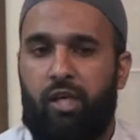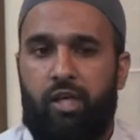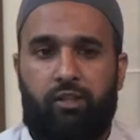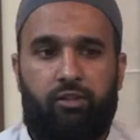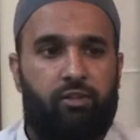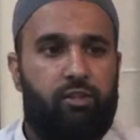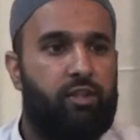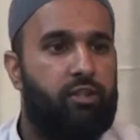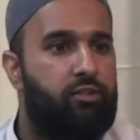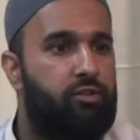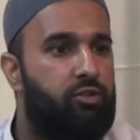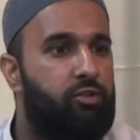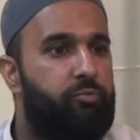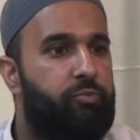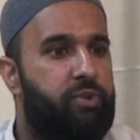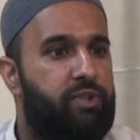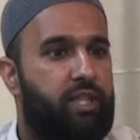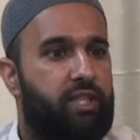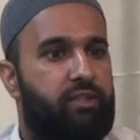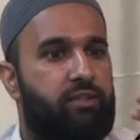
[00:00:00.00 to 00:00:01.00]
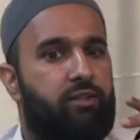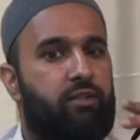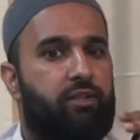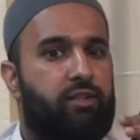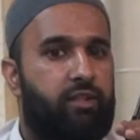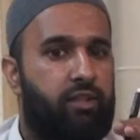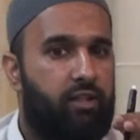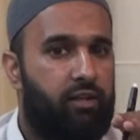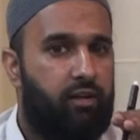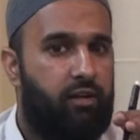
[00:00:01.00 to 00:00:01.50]
So there's two
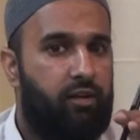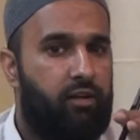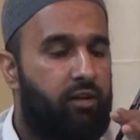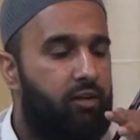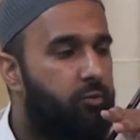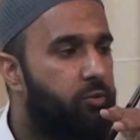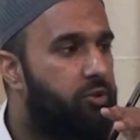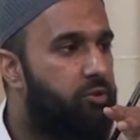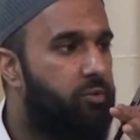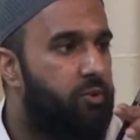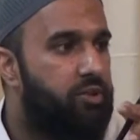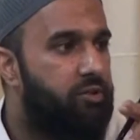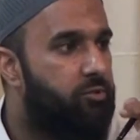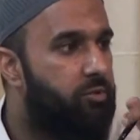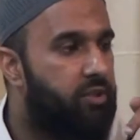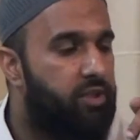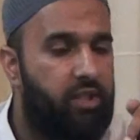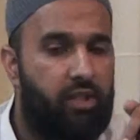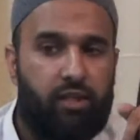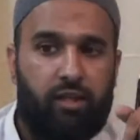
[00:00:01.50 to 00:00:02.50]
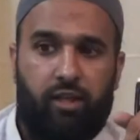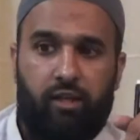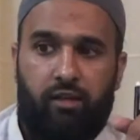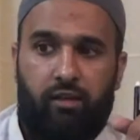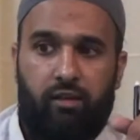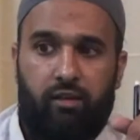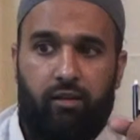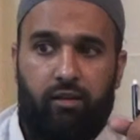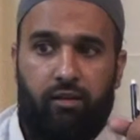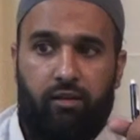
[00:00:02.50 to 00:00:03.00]
possessors here. Which ones were they
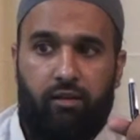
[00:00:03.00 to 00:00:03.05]
again?